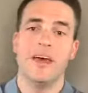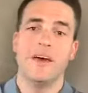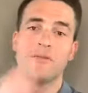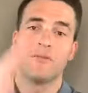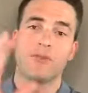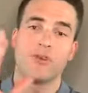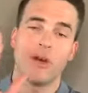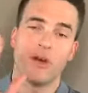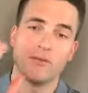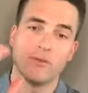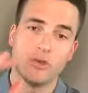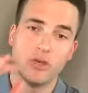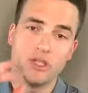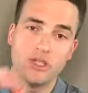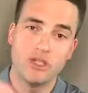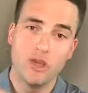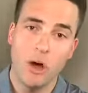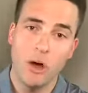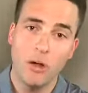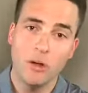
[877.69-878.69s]
For every
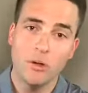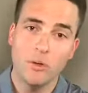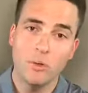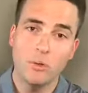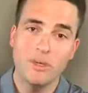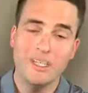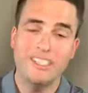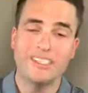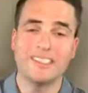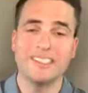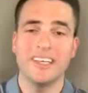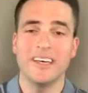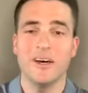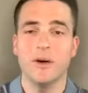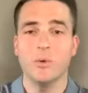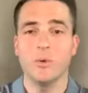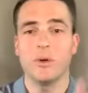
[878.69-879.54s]
$1 we sell,